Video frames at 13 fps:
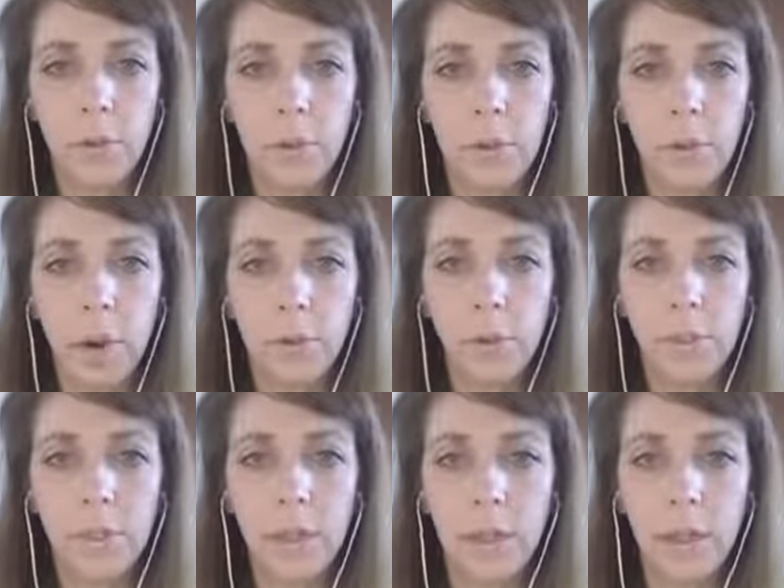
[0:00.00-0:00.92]
but
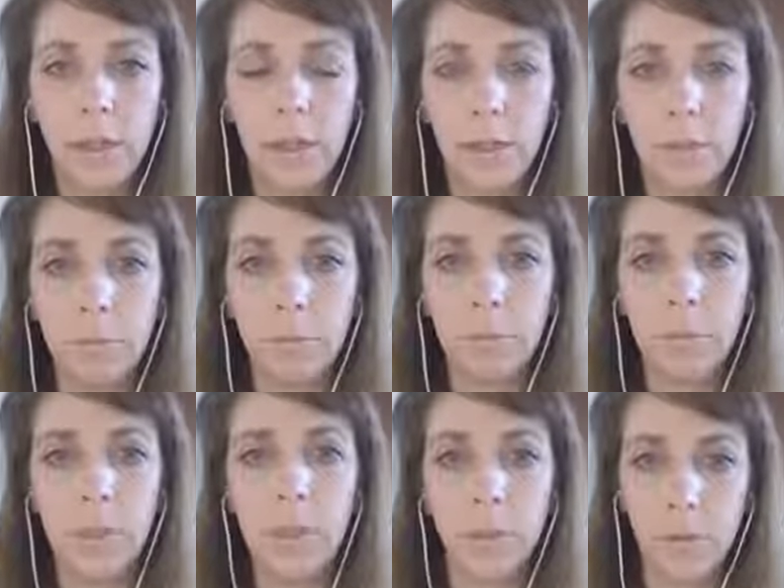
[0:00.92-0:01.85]
probably
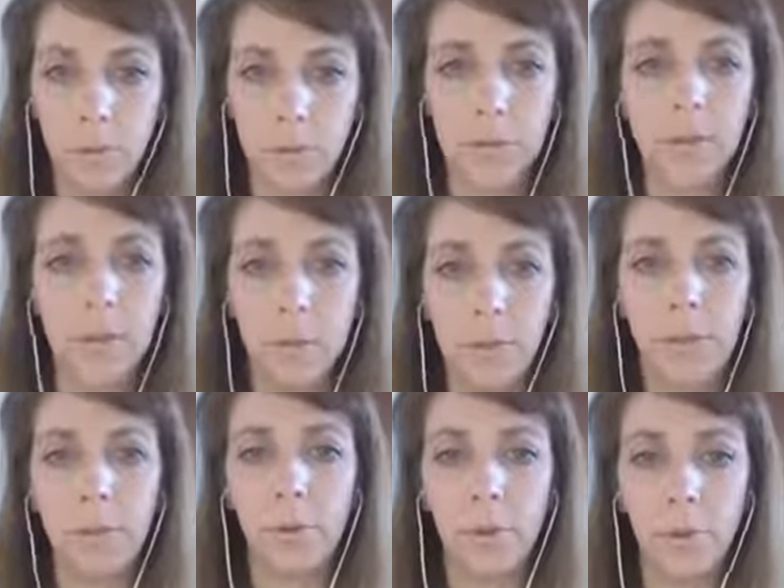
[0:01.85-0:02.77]
knows the
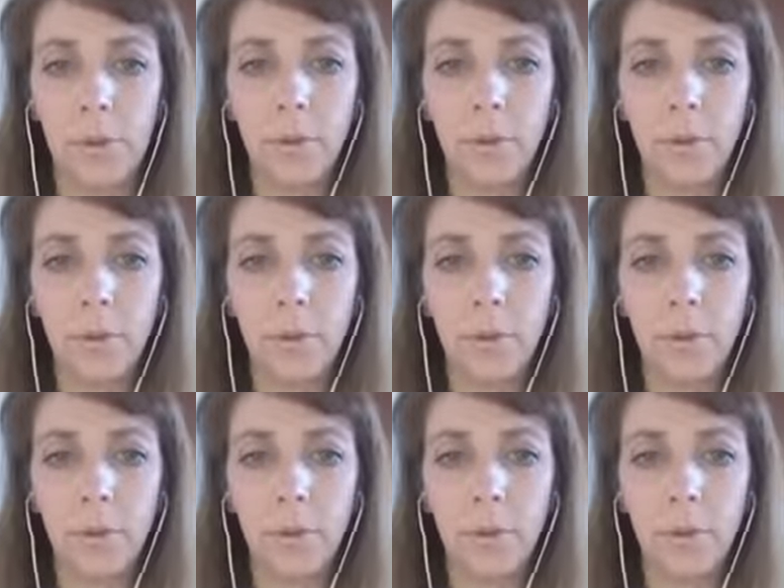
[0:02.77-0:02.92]
people